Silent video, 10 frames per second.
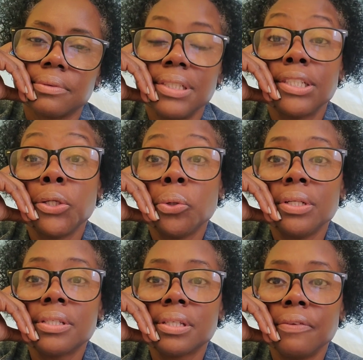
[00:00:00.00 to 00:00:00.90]
as they call
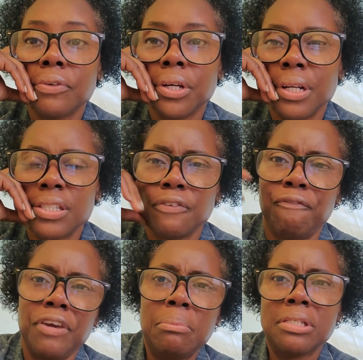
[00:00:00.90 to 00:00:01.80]
it self-care that's the
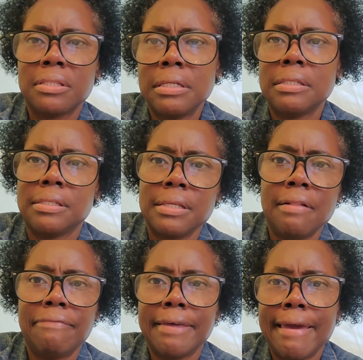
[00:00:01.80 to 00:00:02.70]
famous thing
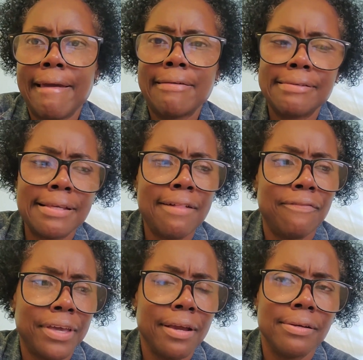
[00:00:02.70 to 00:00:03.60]
self-care
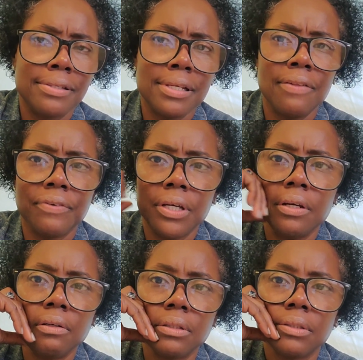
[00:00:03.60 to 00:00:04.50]
self-care
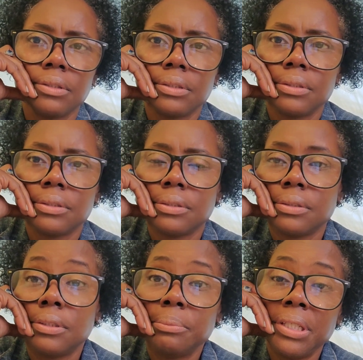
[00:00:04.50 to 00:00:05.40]
self-care
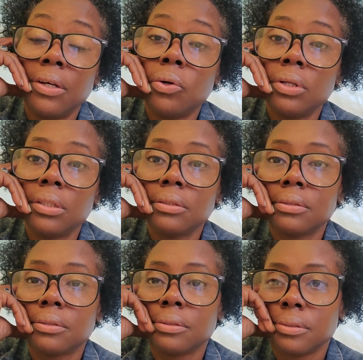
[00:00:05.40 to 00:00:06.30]
to me i call it
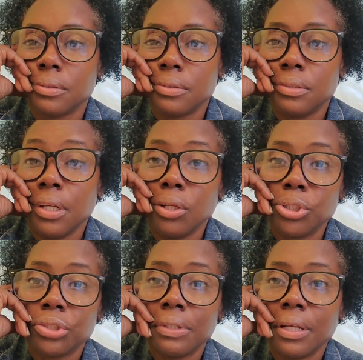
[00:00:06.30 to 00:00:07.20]

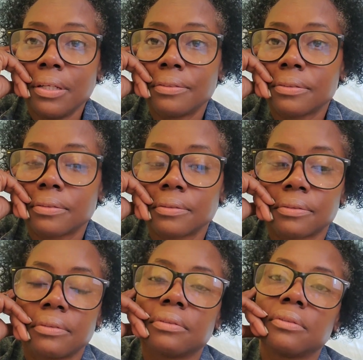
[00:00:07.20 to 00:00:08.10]
luxury life
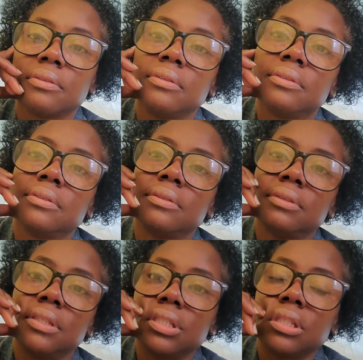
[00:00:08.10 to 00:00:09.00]

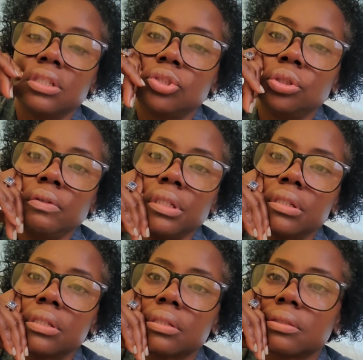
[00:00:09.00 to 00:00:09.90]
because it's
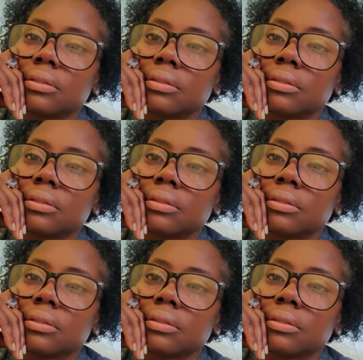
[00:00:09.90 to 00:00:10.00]
luxurious